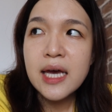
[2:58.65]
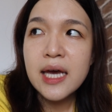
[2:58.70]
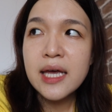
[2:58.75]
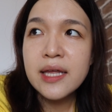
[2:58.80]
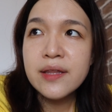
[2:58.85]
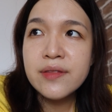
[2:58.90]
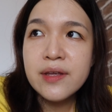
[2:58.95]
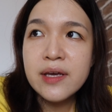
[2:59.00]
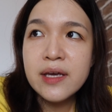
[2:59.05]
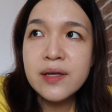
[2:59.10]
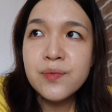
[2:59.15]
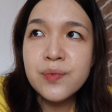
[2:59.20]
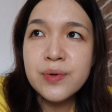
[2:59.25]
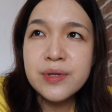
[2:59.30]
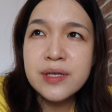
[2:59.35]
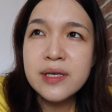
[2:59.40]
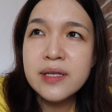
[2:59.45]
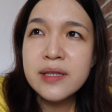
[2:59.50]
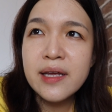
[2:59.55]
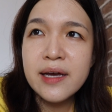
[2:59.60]
and then
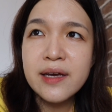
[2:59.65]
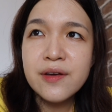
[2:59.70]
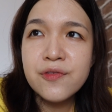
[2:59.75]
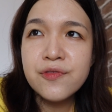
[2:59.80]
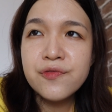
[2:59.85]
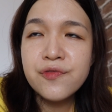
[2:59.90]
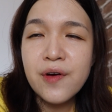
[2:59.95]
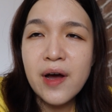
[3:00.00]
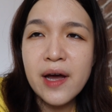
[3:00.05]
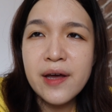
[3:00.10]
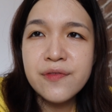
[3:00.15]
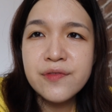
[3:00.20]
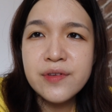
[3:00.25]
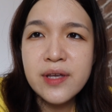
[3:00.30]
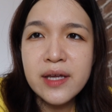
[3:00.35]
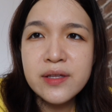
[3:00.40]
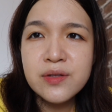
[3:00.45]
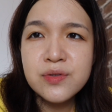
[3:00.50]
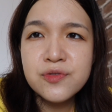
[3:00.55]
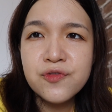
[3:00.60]
within like 5
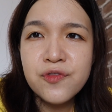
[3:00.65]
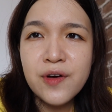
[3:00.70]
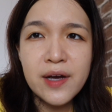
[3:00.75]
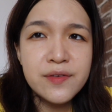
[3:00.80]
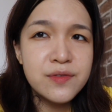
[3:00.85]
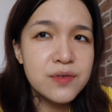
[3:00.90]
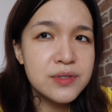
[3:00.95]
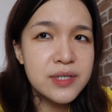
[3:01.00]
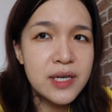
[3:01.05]
to